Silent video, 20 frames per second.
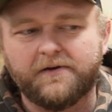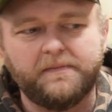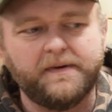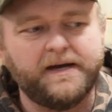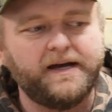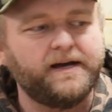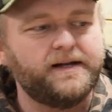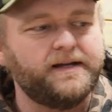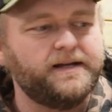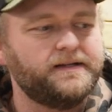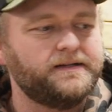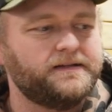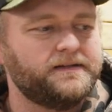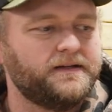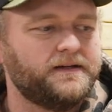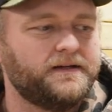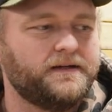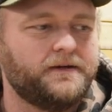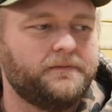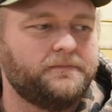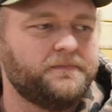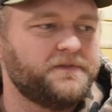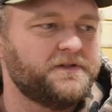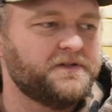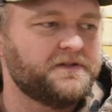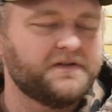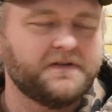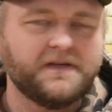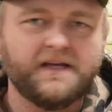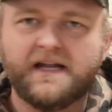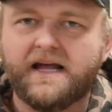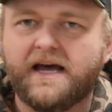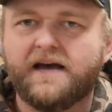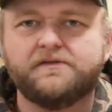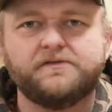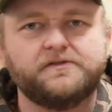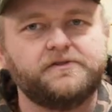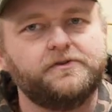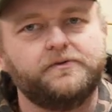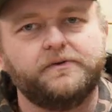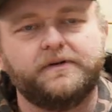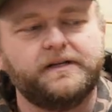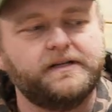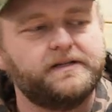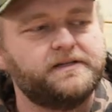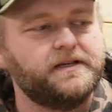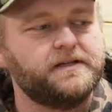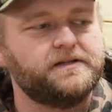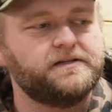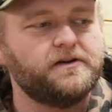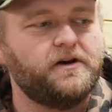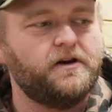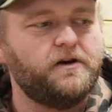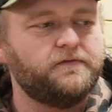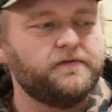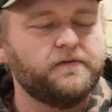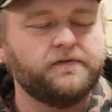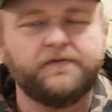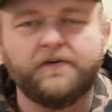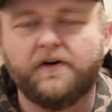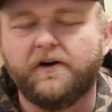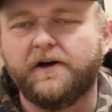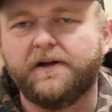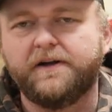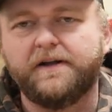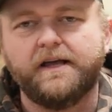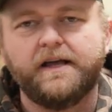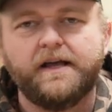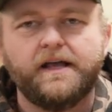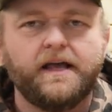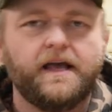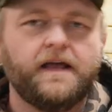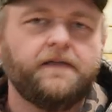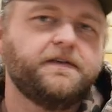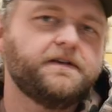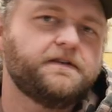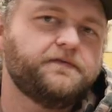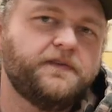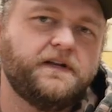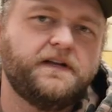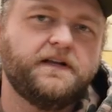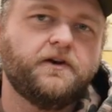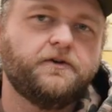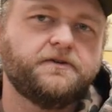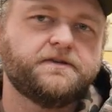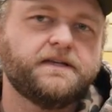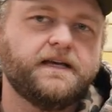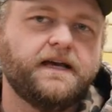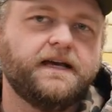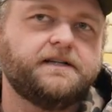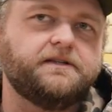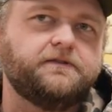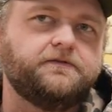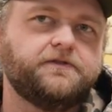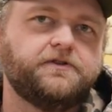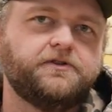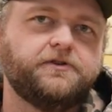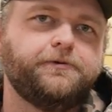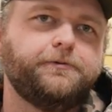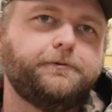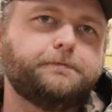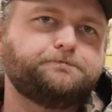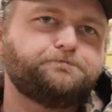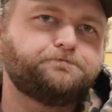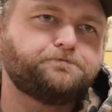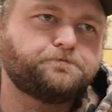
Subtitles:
about it. Just get out and do it. It's all for fun. And this video is kind of to